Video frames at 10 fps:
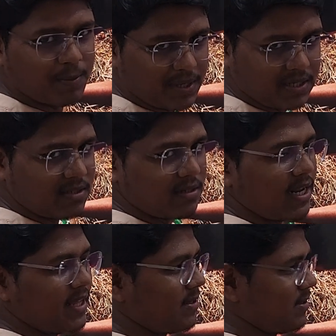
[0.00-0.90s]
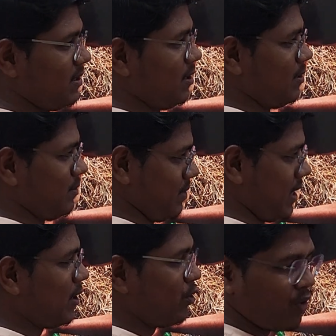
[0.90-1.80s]
preparation, like
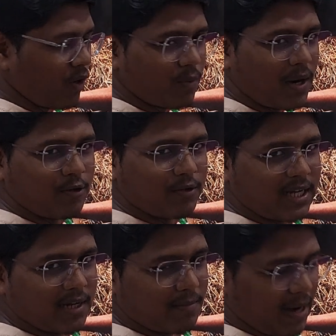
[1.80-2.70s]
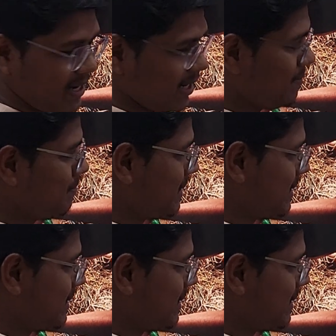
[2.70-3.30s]
I do not want to take brand name,